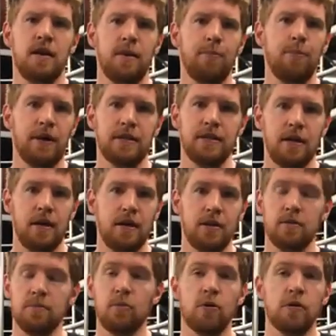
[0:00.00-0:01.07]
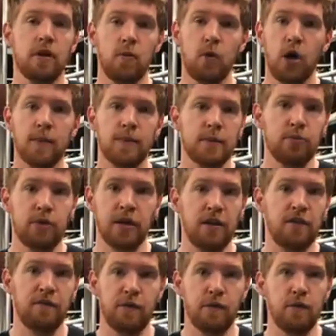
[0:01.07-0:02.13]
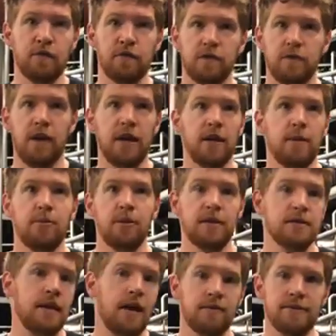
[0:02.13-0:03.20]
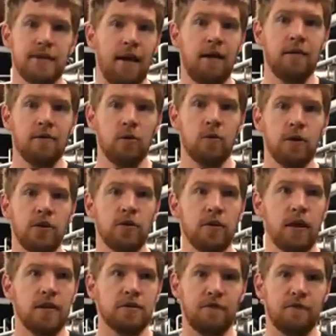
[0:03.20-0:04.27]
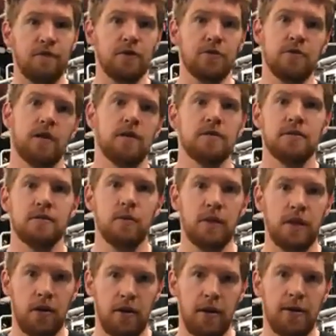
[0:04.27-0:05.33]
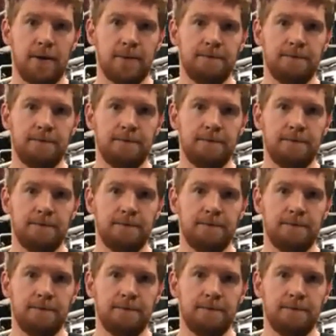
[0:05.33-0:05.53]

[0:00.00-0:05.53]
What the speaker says: But you're more than welcome to bring in food from any place downtown or utilize our food trucks when they're here.